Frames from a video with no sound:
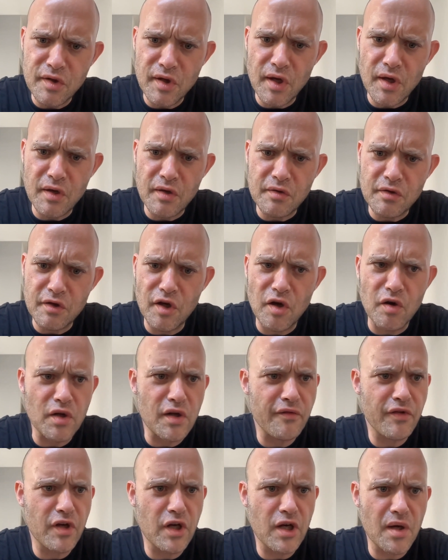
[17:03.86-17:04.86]
it
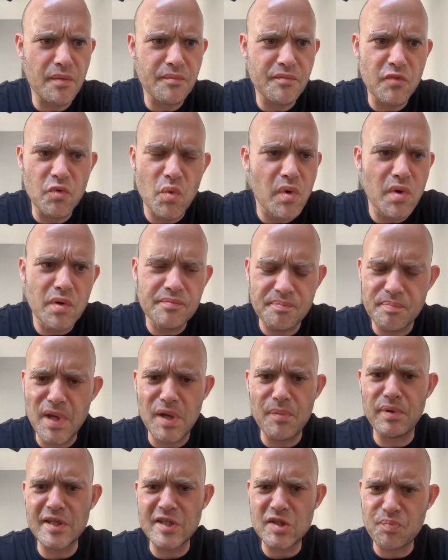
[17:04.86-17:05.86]
even
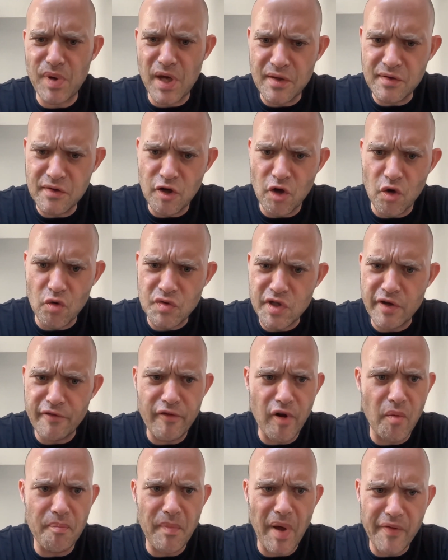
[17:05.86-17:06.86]
people spent
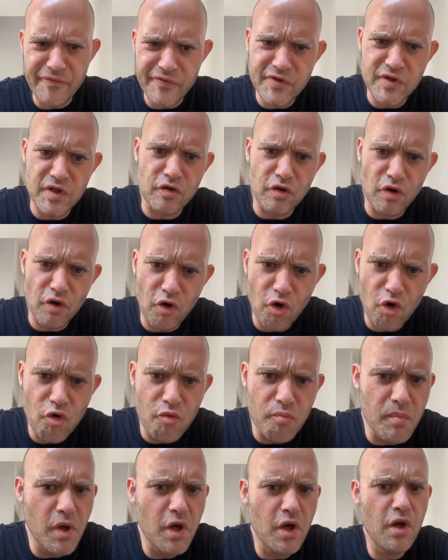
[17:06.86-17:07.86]
several months at
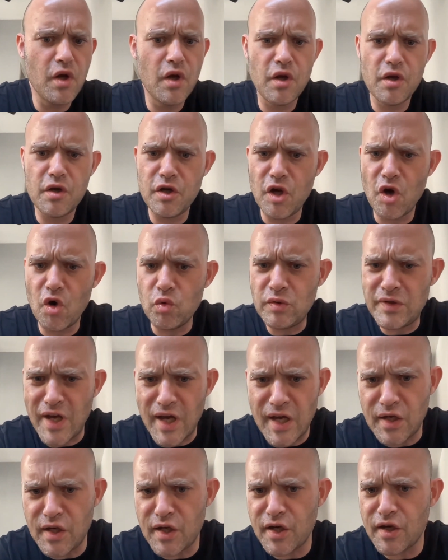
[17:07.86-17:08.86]
home. No
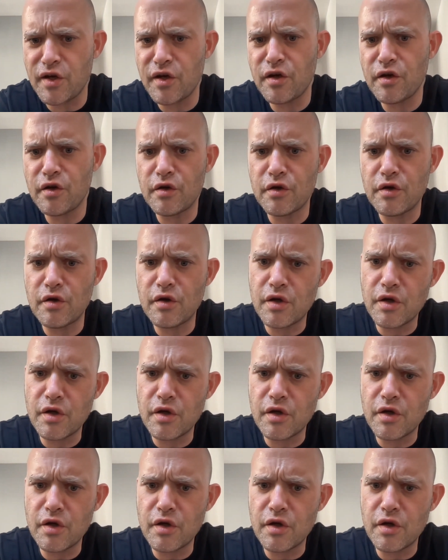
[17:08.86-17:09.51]
daycare,